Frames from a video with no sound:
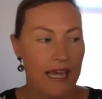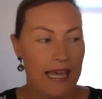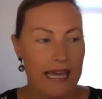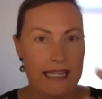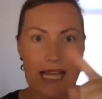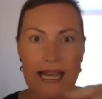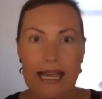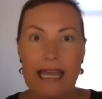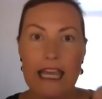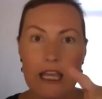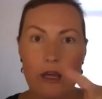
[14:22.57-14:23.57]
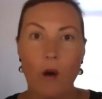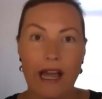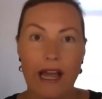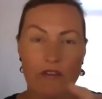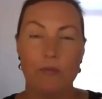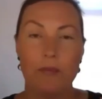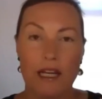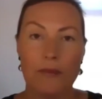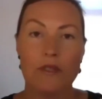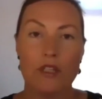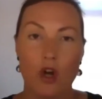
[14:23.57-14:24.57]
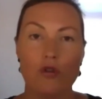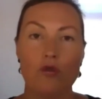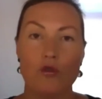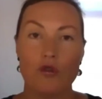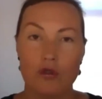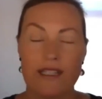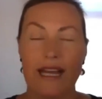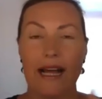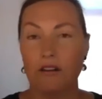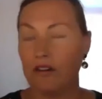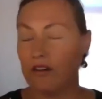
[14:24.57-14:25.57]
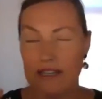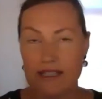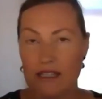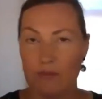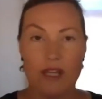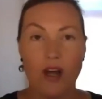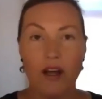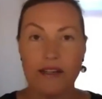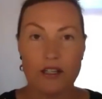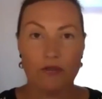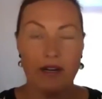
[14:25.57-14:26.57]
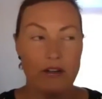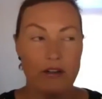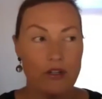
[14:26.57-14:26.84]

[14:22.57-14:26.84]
it's like a heat wave that becomes an ultrasound, and there's some science around it.